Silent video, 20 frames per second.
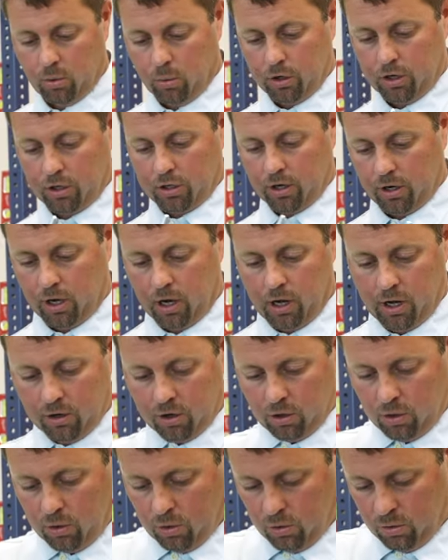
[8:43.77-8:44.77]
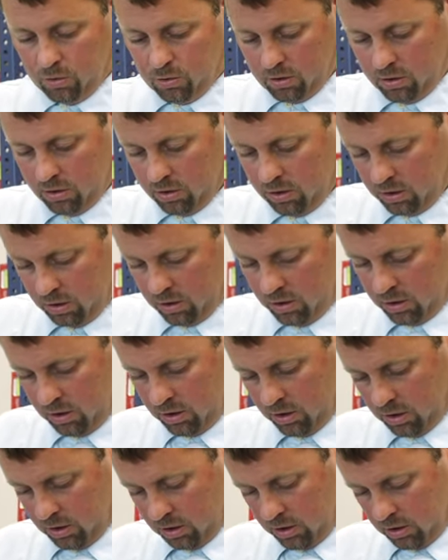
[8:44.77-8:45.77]
So we're just gonna undo
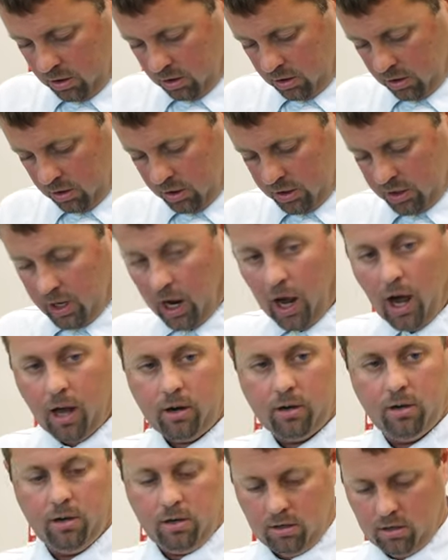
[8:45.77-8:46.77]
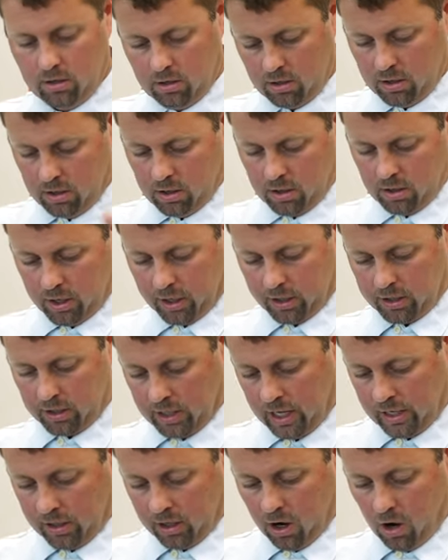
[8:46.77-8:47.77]
this collar,
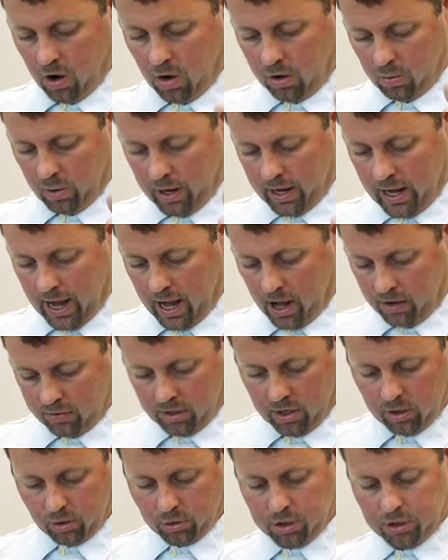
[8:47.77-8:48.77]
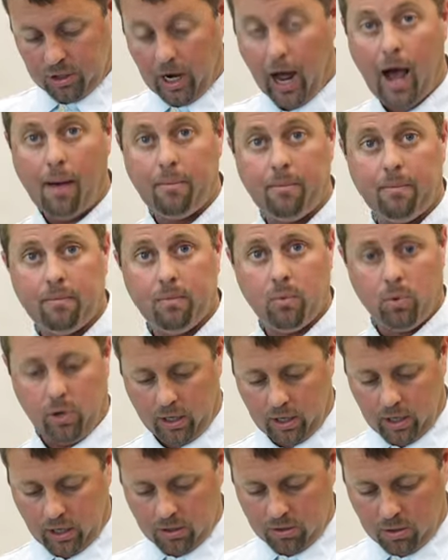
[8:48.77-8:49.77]
extend it all the way out. It'll stop
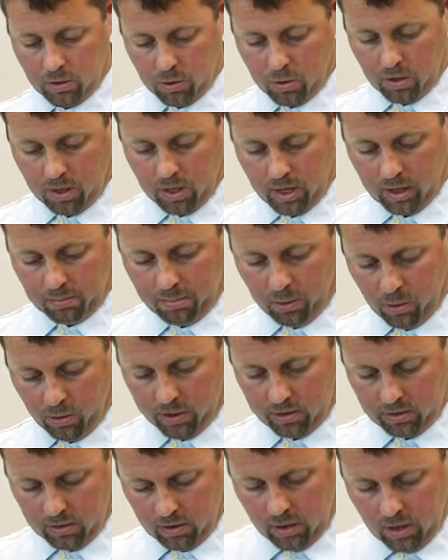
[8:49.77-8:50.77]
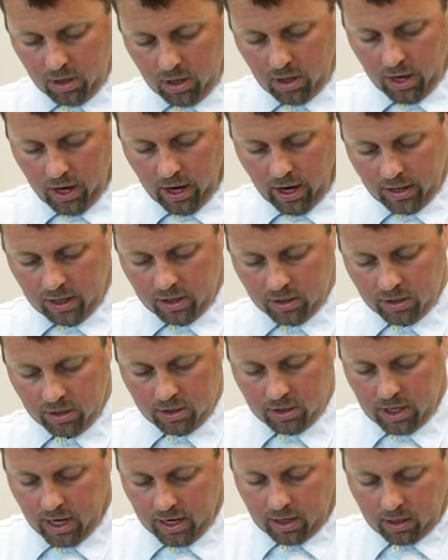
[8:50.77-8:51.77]
when it gets to the end point and then
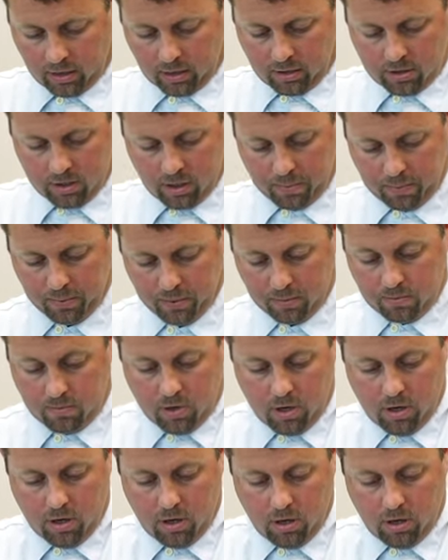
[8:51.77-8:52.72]
just take it and simply